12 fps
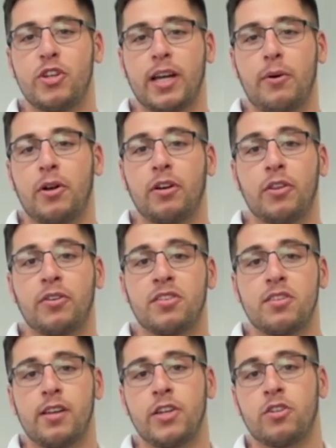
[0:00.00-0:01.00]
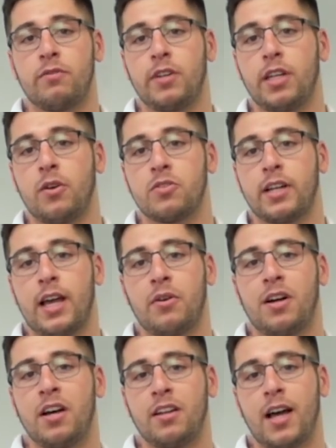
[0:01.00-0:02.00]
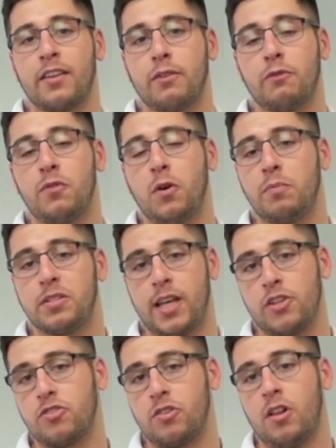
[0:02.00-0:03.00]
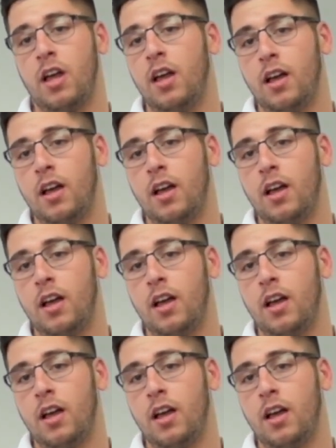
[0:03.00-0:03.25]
check out our other installation videos on how to unlock the full potential